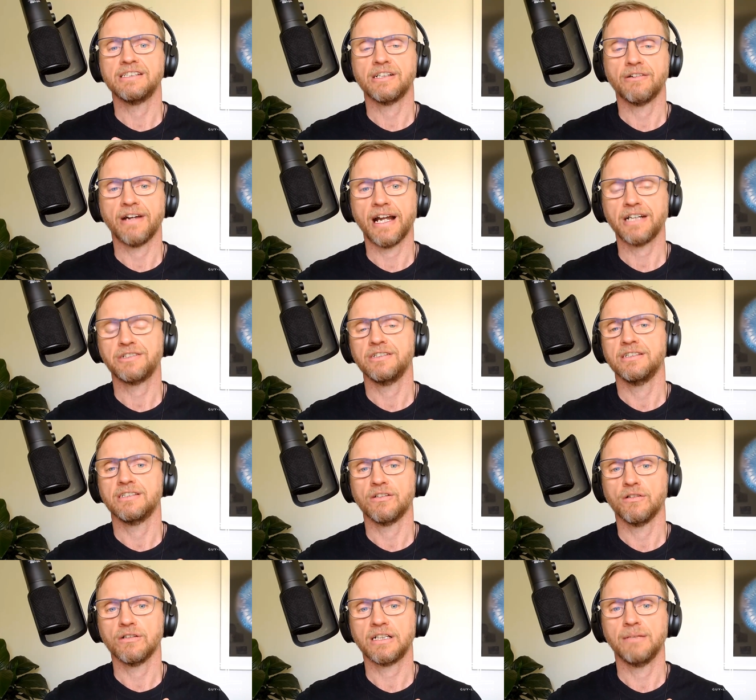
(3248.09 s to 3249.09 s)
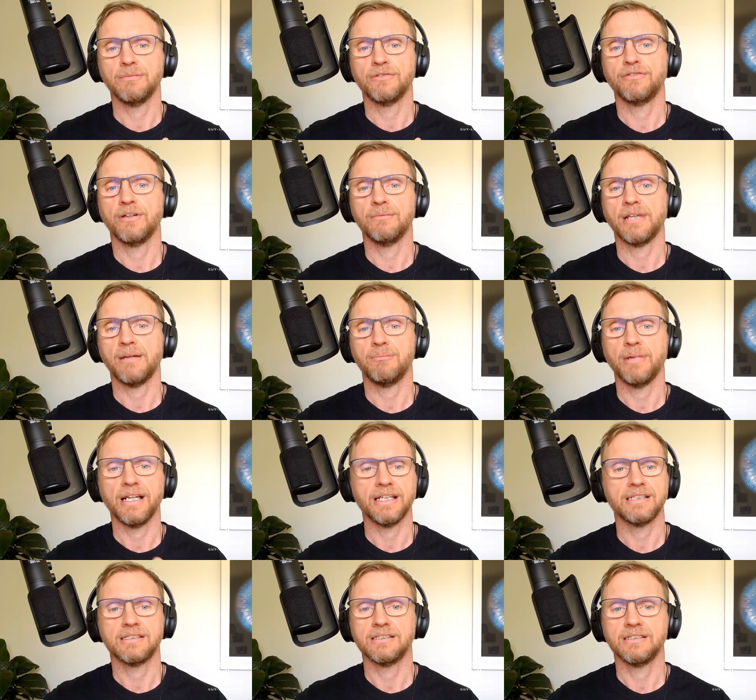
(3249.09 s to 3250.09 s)
our actions are all coming from that
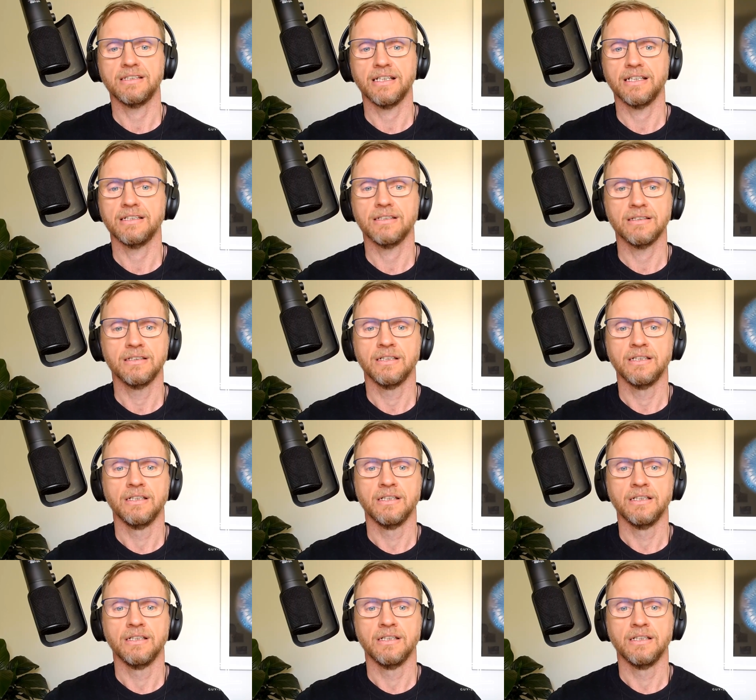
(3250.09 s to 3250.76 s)
place, then